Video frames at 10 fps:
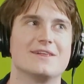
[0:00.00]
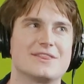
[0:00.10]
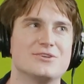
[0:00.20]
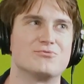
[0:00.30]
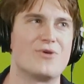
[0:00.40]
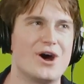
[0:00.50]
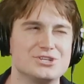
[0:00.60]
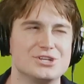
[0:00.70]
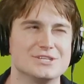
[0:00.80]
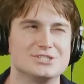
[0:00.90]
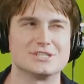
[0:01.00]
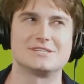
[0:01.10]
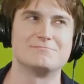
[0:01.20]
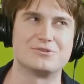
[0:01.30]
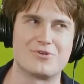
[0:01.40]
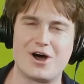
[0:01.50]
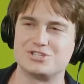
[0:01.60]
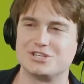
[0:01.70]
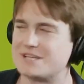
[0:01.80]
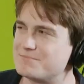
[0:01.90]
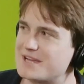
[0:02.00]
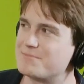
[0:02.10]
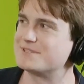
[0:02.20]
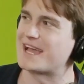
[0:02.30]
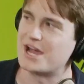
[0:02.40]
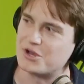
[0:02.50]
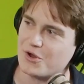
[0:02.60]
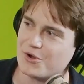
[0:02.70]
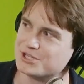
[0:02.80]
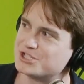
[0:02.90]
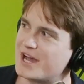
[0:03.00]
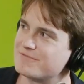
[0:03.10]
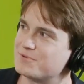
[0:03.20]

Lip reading: like the raunchiness just to be raunchy, sometimes like I don't always jive